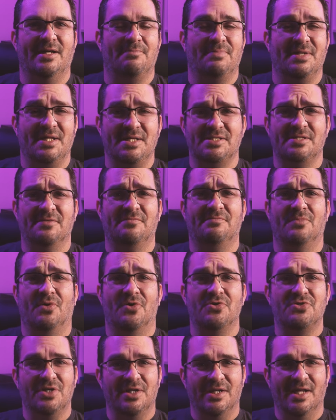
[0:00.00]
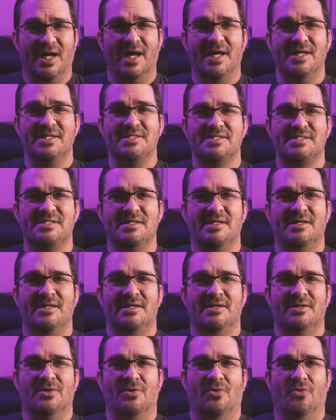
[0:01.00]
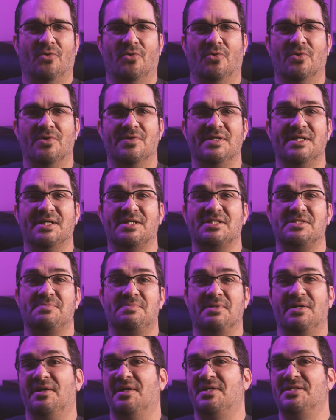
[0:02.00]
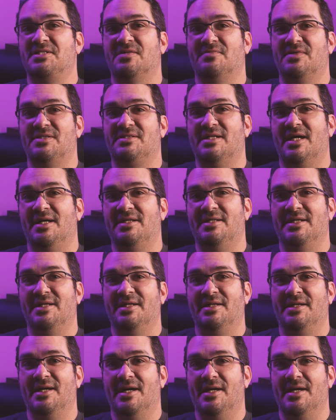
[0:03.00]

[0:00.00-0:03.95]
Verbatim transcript: a piece of merchandise or the experience of attending